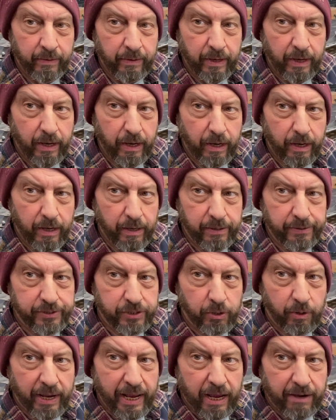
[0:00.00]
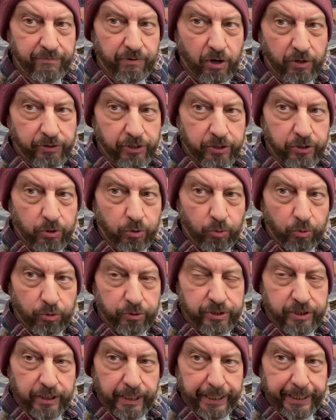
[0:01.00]
So I have all the
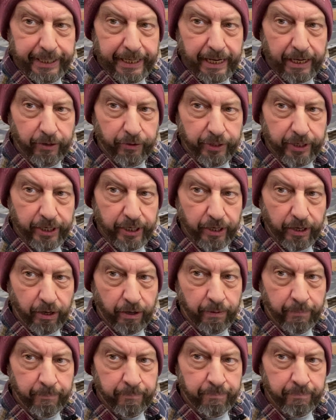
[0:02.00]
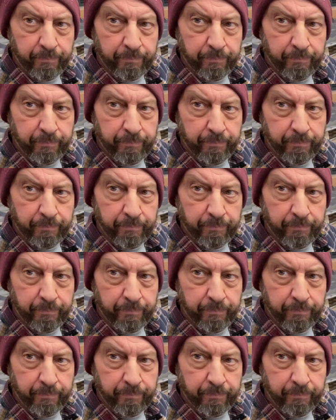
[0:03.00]
tools laid out here.